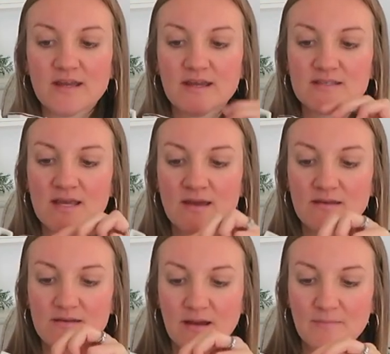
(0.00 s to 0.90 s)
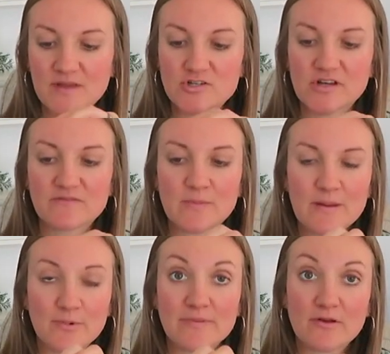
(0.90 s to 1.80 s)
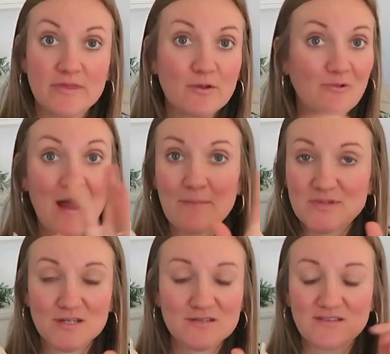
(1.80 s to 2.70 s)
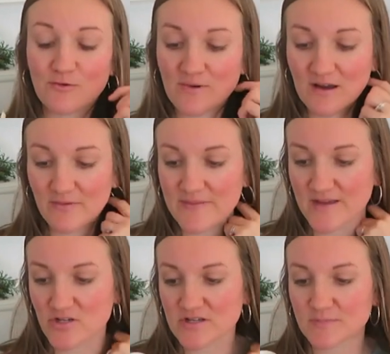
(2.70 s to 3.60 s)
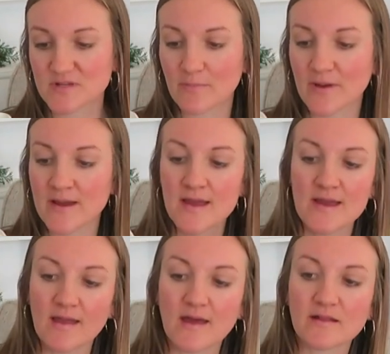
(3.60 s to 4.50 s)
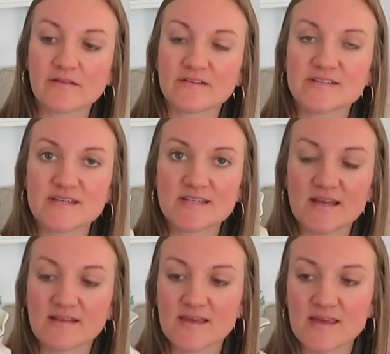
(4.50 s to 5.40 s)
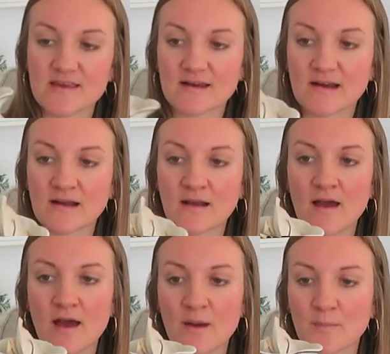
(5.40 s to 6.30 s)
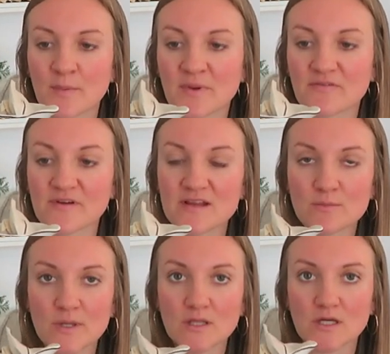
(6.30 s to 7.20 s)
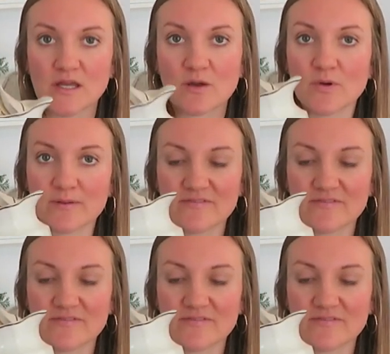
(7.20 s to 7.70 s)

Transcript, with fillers: it. Um, they shoved paper in there. They wrapped it so well when they shipped it, but got a little detailing here when my friend had been looking, one of